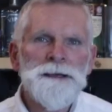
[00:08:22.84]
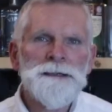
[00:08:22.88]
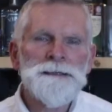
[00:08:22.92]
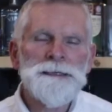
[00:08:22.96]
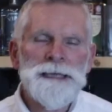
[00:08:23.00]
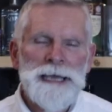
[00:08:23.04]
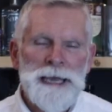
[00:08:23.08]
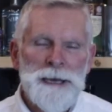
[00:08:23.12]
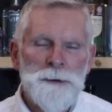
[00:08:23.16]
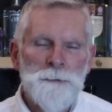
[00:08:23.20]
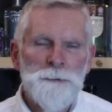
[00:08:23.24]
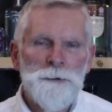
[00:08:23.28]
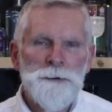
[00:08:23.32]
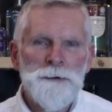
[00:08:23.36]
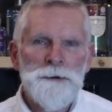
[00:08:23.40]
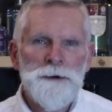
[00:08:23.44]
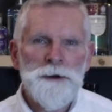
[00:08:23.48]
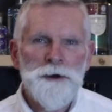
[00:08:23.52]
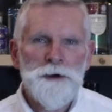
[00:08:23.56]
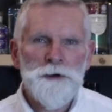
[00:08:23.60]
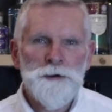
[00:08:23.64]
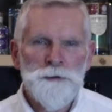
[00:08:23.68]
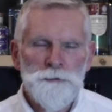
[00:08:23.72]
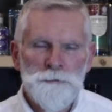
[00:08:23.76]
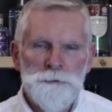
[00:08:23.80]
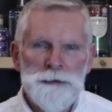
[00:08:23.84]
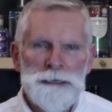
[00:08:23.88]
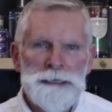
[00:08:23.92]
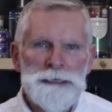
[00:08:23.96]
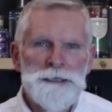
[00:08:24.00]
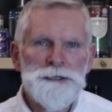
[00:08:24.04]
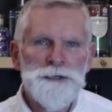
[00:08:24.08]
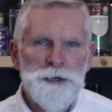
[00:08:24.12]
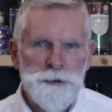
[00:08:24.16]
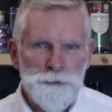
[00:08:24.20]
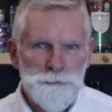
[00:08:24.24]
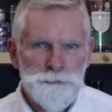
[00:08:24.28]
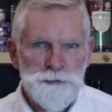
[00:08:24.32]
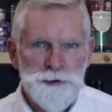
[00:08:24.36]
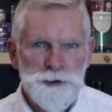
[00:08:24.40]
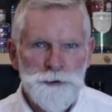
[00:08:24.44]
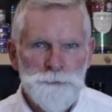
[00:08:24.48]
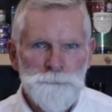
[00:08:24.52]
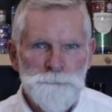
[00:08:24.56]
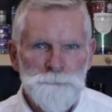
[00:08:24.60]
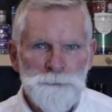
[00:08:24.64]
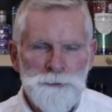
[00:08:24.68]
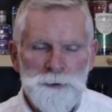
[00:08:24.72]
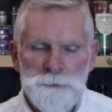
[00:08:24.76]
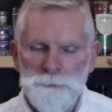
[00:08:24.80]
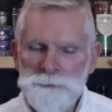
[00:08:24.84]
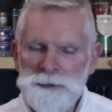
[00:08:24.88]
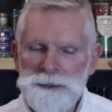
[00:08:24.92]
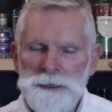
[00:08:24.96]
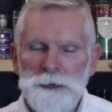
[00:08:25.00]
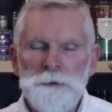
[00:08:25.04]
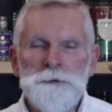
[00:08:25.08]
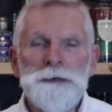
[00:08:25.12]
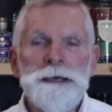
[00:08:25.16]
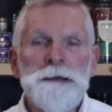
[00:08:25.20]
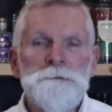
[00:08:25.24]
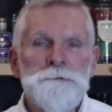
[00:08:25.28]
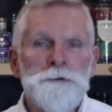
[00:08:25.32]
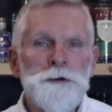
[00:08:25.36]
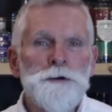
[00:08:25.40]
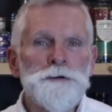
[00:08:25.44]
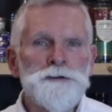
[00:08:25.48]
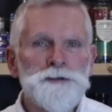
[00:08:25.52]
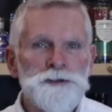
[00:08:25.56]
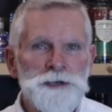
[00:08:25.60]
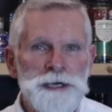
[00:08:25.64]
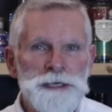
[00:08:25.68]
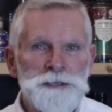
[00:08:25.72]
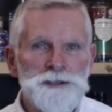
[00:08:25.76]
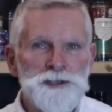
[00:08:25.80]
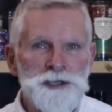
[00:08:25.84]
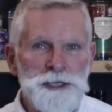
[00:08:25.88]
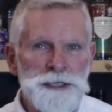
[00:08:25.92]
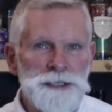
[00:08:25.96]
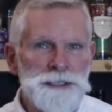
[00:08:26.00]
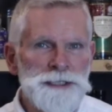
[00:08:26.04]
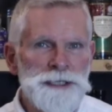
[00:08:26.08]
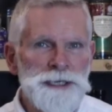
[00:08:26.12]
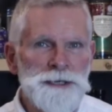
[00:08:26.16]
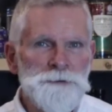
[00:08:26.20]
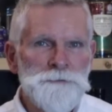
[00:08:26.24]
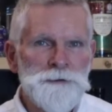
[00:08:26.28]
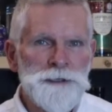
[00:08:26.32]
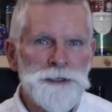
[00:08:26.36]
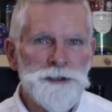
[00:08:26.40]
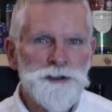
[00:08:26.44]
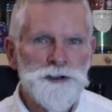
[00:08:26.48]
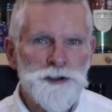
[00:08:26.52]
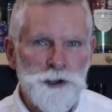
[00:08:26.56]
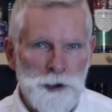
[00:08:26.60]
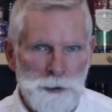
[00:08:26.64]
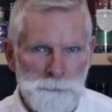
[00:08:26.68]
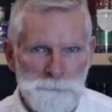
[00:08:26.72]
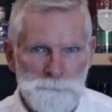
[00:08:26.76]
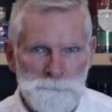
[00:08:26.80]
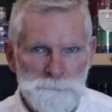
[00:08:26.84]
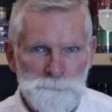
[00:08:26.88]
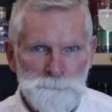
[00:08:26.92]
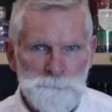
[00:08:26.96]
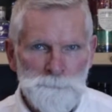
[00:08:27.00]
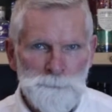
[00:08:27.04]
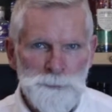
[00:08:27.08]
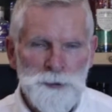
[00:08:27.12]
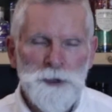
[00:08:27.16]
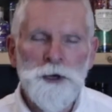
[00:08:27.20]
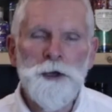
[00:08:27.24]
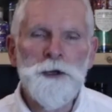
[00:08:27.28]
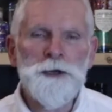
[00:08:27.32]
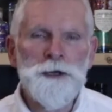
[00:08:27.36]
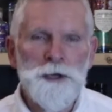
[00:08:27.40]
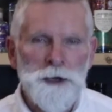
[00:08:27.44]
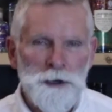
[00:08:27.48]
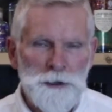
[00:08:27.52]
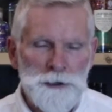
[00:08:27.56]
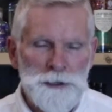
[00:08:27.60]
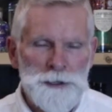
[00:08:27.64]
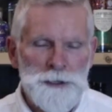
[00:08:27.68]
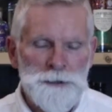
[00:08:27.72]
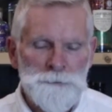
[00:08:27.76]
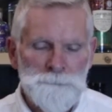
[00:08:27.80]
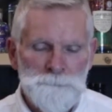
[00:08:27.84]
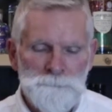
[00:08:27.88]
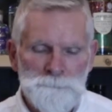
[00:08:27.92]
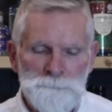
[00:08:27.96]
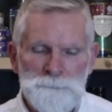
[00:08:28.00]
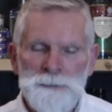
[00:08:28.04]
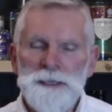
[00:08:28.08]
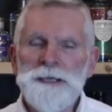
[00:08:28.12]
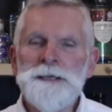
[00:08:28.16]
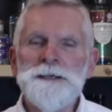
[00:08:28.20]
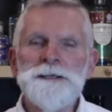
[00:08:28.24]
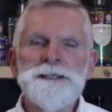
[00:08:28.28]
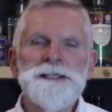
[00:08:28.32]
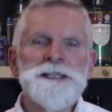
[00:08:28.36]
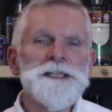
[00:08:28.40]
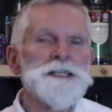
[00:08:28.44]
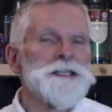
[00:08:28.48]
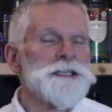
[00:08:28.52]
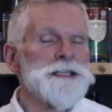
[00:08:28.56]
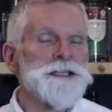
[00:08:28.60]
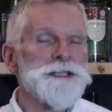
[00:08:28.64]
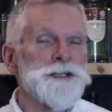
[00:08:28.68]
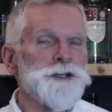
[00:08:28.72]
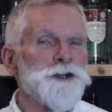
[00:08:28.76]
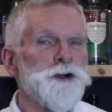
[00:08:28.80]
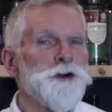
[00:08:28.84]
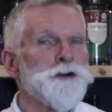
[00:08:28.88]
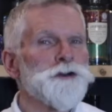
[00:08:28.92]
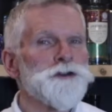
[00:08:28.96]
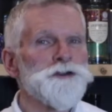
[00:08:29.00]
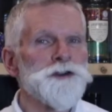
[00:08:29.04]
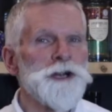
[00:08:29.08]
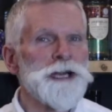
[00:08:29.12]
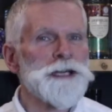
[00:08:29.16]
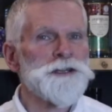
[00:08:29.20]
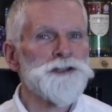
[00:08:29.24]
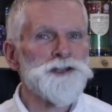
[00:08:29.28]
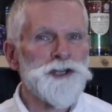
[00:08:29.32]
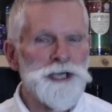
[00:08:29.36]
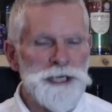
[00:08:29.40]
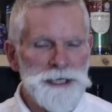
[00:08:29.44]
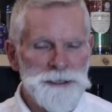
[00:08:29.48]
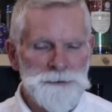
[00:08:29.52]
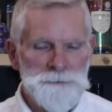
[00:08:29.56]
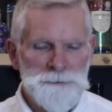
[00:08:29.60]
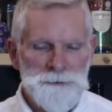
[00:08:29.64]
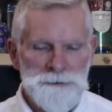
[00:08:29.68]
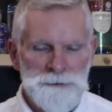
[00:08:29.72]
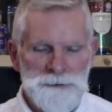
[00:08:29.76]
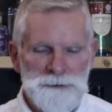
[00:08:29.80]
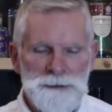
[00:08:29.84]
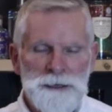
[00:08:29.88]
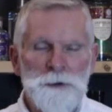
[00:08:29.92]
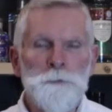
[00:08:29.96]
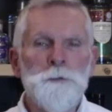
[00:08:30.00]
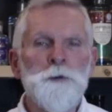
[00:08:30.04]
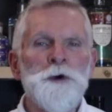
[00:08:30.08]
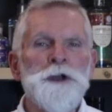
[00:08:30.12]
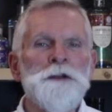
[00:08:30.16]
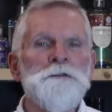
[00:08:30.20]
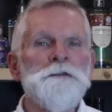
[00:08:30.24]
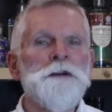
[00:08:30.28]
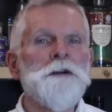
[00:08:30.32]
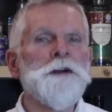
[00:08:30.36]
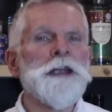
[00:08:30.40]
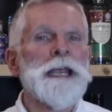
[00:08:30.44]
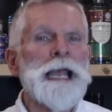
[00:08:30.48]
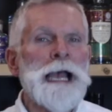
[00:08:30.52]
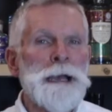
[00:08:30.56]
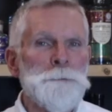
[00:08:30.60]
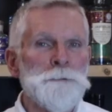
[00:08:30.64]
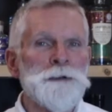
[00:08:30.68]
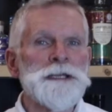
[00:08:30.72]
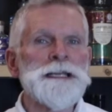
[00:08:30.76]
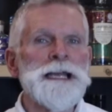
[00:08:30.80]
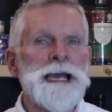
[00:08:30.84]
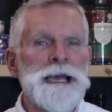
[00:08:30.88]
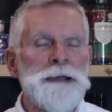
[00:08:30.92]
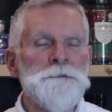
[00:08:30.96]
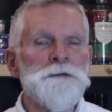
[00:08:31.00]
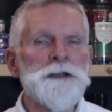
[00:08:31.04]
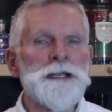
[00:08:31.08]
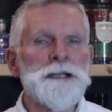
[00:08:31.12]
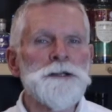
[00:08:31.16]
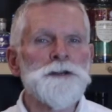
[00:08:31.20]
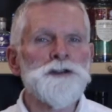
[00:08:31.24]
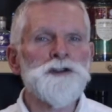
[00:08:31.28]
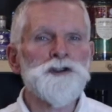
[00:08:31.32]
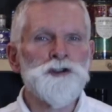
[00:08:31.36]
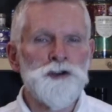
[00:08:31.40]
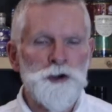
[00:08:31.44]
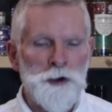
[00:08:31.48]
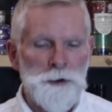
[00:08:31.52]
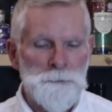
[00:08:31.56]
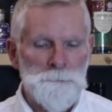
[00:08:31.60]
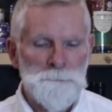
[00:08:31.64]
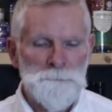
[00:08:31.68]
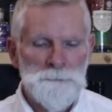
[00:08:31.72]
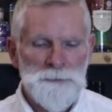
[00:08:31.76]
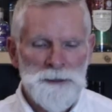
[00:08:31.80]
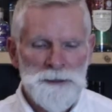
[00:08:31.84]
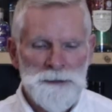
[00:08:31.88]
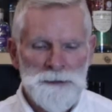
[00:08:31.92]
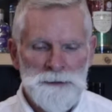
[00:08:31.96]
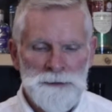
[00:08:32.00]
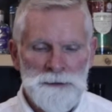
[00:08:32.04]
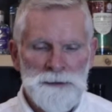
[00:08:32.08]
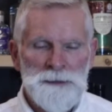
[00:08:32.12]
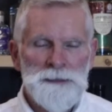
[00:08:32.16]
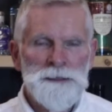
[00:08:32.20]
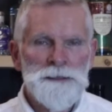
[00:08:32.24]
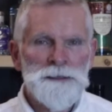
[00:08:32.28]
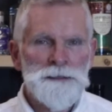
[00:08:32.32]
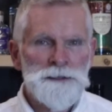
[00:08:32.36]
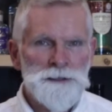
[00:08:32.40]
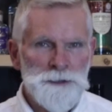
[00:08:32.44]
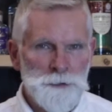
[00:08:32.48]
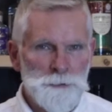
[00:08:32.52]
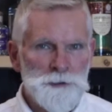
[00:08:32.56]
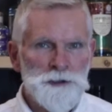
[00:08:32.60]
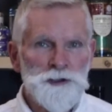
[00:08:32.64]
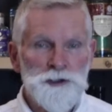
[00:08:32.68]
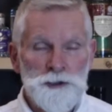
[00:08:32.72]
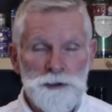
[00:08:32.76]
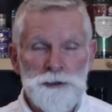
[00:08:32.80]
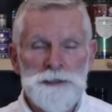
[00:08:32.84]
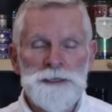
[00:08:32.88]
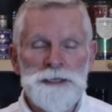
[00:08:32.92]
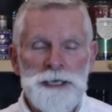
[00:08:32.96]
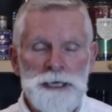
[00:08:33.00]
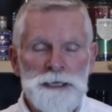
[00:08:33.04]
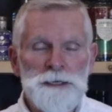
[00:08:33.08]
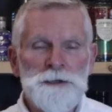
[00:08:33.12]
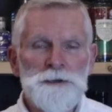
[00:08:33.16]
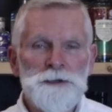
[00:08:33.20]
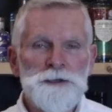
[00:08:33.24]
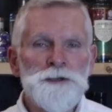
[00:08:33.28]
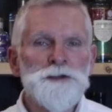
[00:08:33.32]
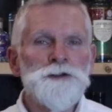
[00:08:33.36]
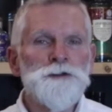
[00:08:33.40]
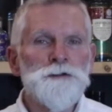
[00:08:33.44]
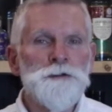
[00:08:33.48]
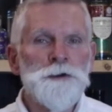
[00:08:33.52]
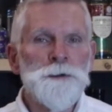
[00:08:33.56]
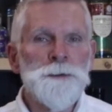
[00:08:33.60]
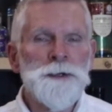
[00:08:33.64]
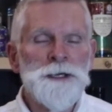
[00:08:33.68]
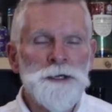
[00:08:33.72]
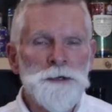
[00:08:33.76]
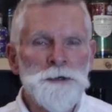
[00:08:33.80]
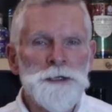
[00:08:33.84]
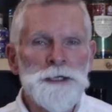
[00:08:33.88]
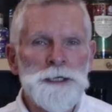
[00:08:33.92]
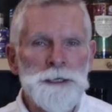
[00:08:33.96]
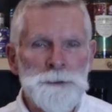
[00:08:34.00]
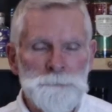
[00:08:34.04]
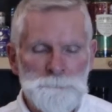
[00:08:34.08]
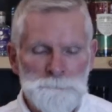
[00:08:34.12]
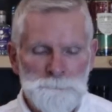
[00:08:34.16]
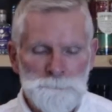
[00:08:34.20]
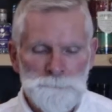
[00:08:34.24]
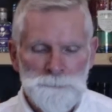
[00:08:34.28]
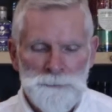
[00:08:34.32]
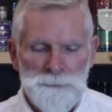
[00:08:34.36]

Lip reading: Now, I already told you that we don't have contract gins here in the shop, but I lied, because this is a contract gin and we're very happy to have it in the shop. So I should tell you the story behind it.